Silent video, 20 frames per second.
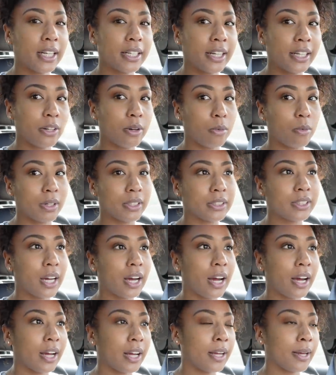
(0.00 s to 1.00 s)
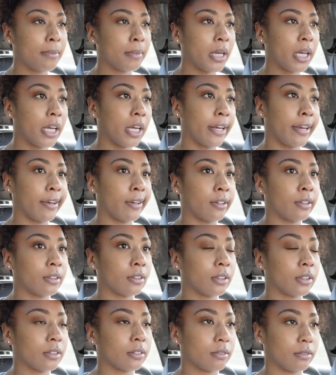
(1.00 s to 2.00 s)
I did it one time
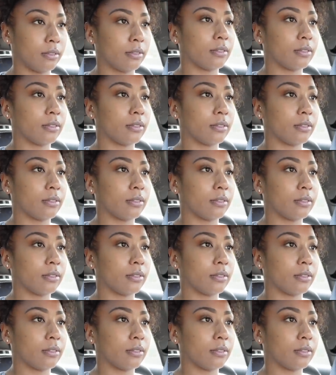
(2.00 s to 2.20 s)
and